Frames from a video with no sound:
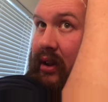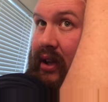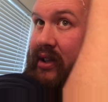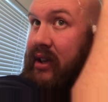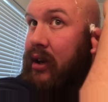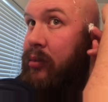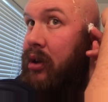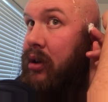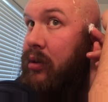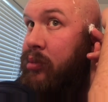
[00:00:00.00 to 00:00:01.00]
there's going to be
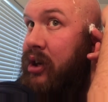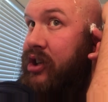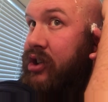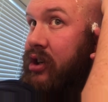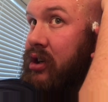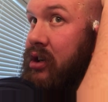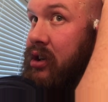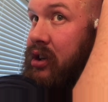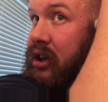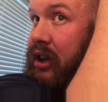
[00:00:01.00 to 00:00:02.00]
a little pressure.
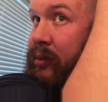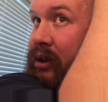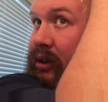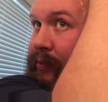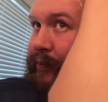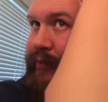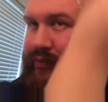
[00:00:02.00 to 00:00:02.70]
I mean,